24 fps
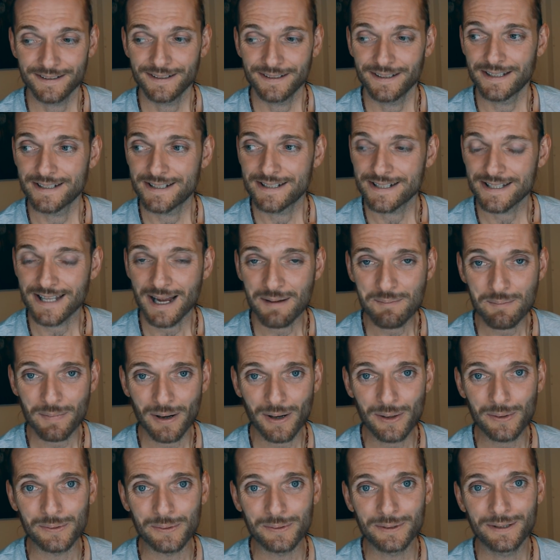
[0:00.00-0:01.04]
And stamp
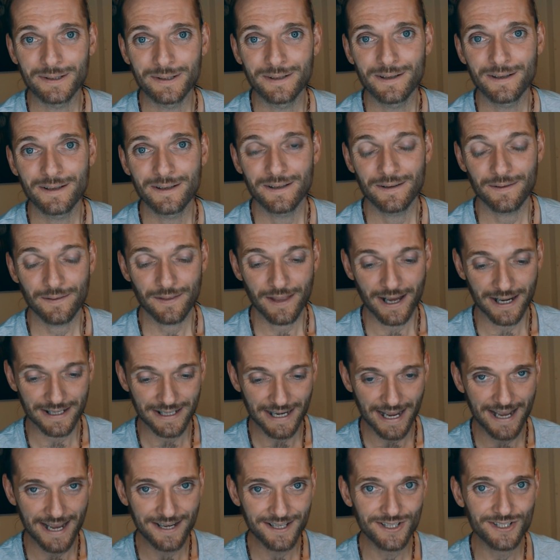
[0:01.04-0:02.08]
out that
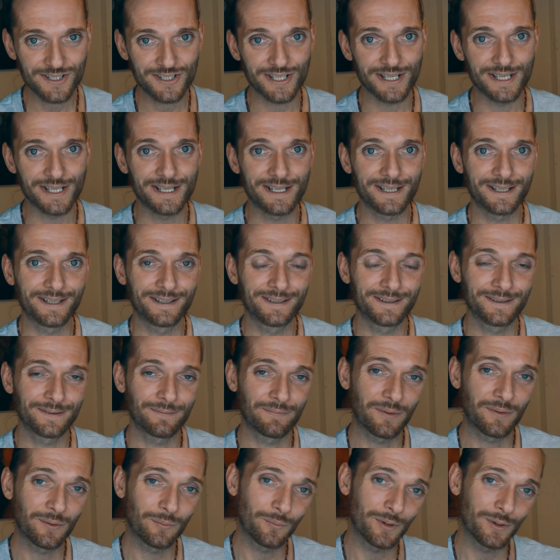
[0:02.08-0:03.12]
energy
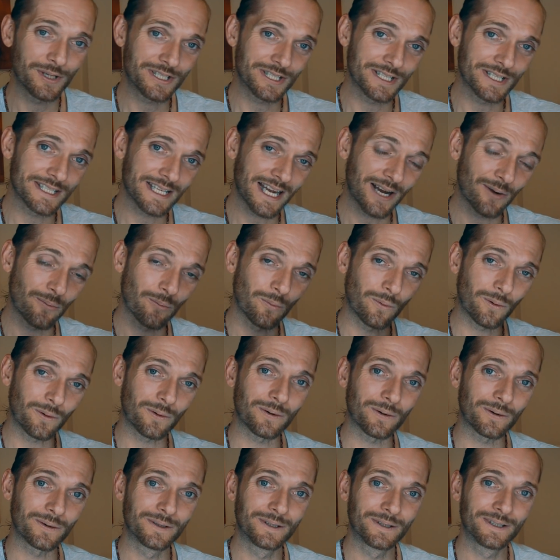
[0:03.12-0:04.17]
which is at
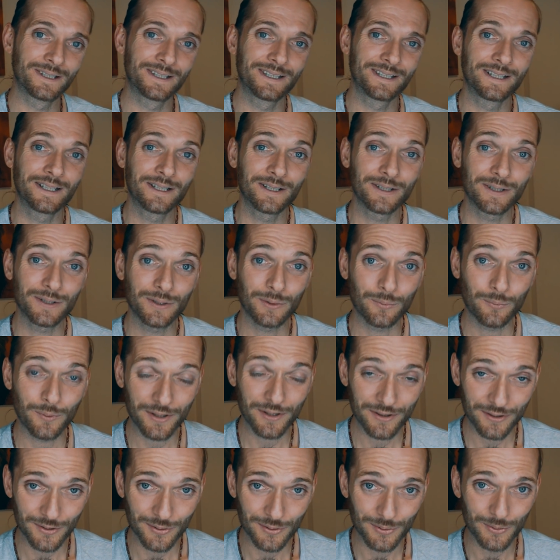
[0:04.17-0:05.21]
war
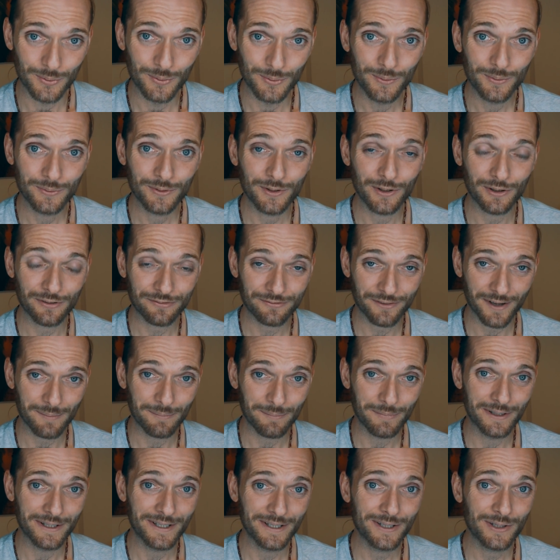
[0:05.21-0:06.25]
with you, your
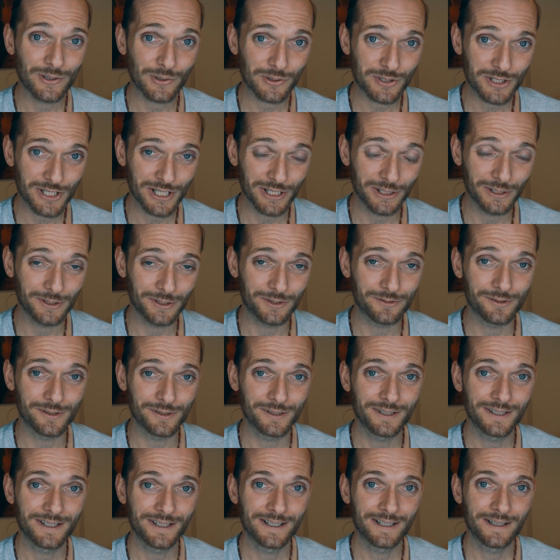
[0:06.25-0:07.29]
family, your children,
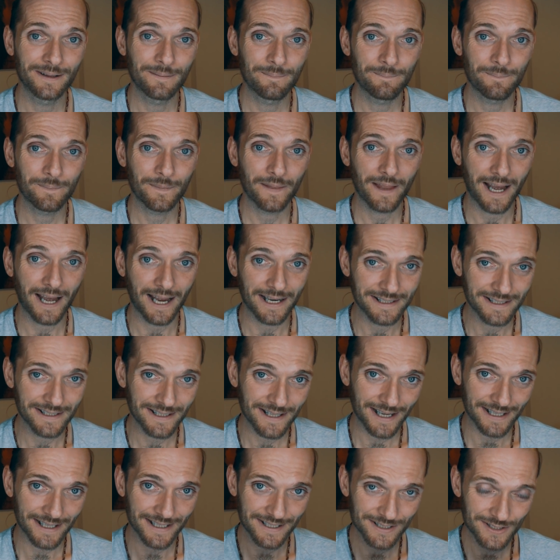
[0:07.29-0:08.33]
and
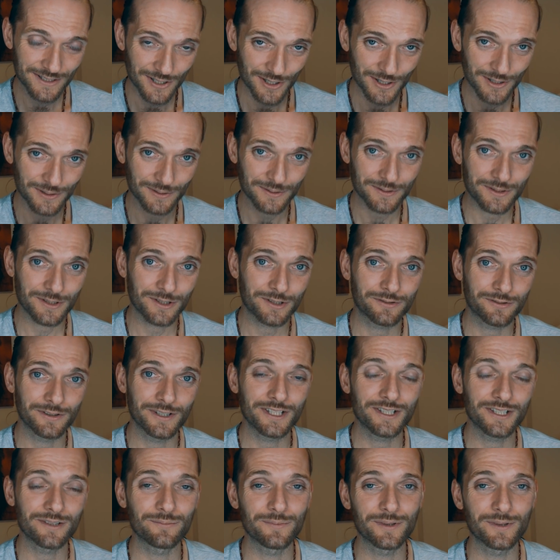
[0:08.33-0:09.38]
that internal
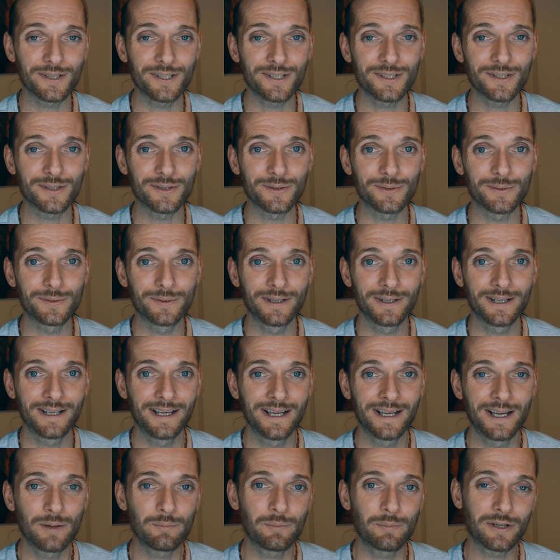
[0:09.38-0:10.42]
secretion within you.
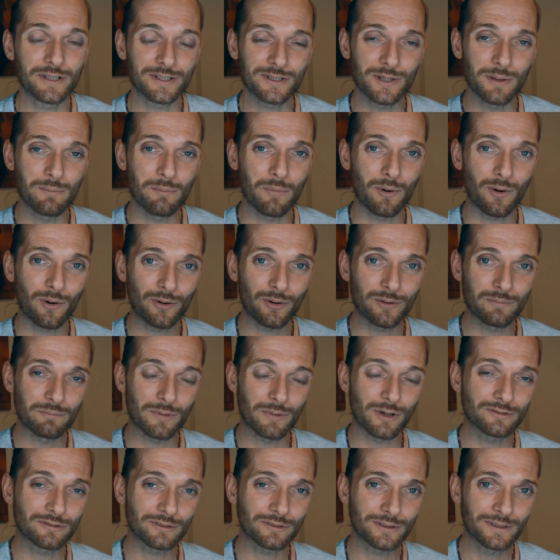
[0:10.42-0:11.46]
Because the more
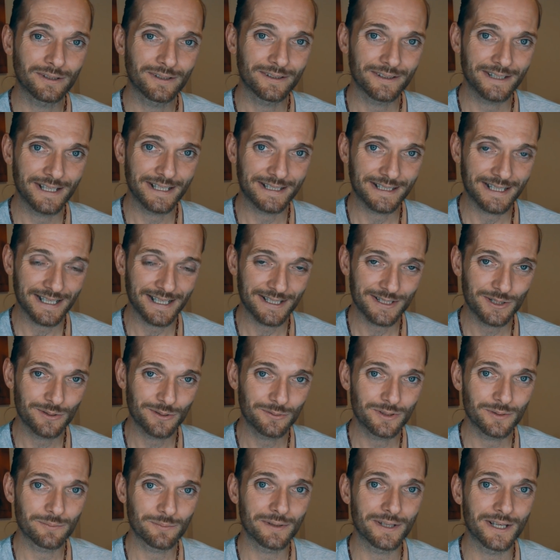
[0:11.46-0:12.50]
immoral it gets you
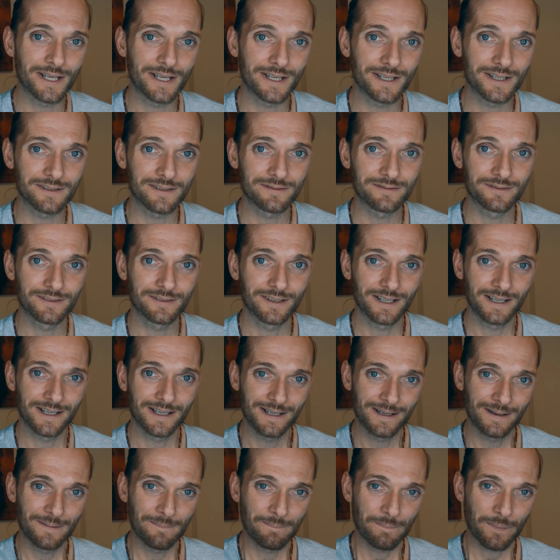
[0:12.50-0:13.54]
to behave,
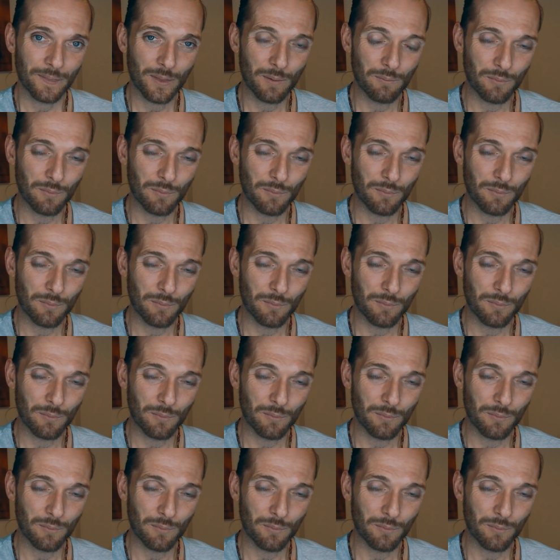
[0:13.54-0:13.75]
the